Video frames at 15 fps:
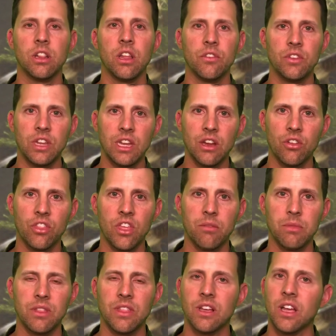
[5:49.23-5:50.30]
Love to hear
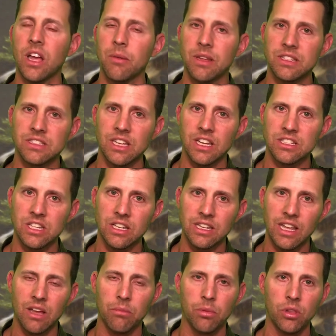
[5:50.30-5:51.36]
them in the comment
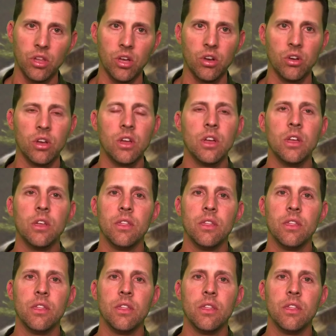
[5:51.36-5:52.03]
section down below.